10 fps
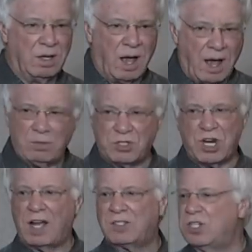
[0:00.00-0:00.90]
I was
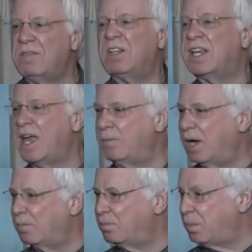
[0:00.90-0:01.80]
shocked she even came up.
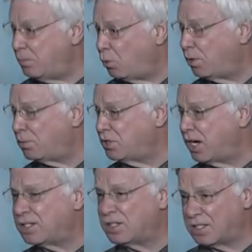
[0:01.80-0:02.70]
People with
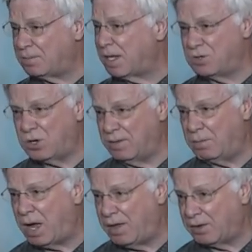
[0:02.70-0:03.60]
rejection sometimes don't even
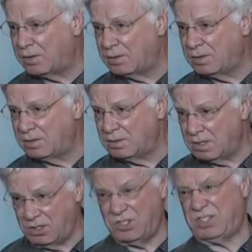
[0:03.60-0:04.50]
bother. They
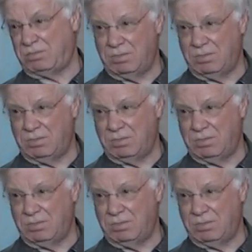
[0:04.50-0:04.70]
just,